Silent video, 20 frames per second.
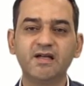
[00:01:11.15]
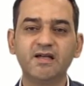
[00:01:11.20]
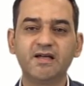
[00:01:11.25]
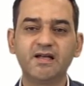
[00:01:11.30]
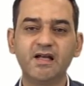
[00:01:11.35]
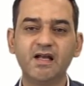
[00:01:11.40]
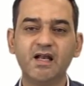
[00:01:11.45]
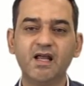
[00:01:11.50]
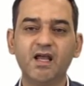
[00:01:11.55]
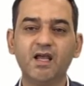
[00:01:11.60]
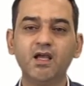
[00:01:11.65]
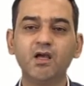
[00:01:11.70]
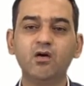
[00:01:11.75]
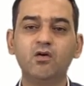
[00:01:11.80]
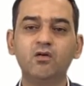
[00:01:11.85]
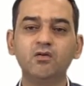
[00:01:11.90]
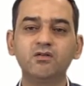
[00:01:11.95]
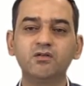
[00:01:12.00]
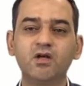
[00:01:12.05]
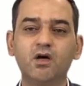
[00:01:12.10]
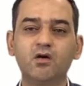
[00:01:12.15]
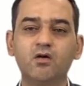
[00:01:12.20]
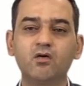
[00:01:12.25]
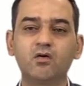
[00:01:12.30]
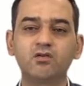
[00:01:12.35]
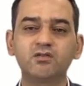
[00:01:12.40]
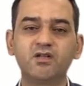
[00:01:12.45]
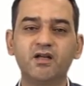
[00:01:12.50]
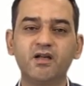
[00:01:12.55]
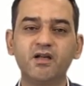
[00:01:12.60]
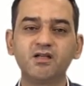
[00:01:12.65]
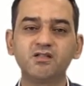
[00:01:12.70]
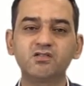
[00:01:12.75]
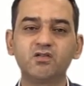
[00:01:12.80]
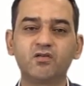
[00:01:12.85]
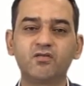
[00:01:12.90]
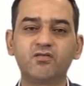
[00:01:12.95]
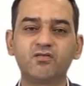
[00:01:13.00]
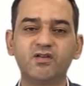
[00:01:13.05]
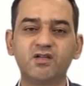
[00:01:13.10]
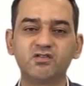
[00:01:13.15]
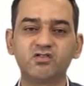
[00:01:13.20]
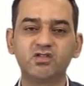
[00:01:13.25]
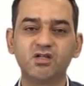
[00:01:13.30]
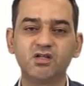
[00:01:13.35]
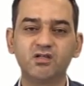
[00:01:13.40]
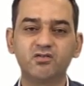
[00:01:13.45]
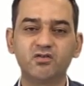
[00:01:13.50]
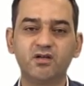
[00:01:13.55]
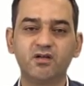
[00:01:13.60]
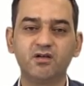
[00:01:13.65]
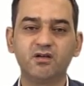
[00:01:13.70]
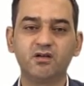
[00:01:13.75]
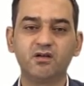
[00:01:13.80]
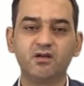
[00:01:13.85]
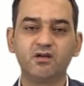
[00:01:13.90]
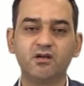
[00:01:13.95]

rely on the orderings of the children.